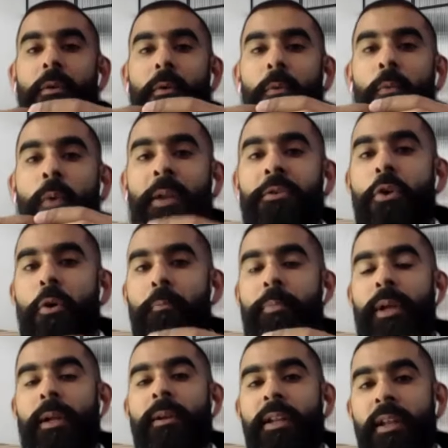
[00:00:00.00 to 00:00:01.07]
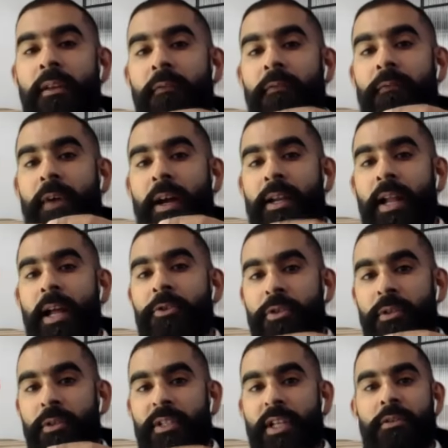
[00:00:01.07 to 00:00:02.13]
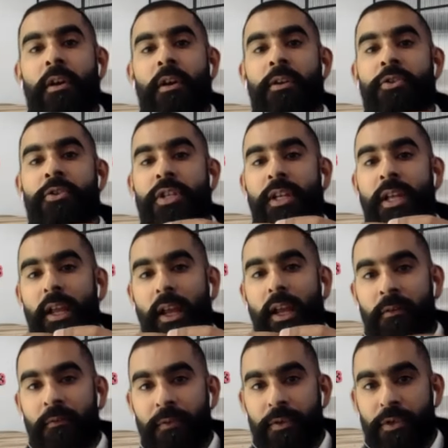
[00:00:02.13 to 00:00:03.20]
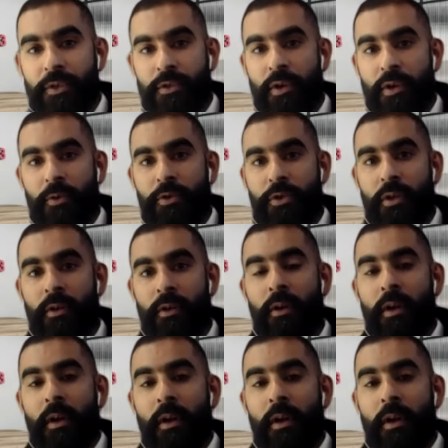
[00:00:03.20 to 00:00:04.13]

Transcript: When you're building financial technology infrastructure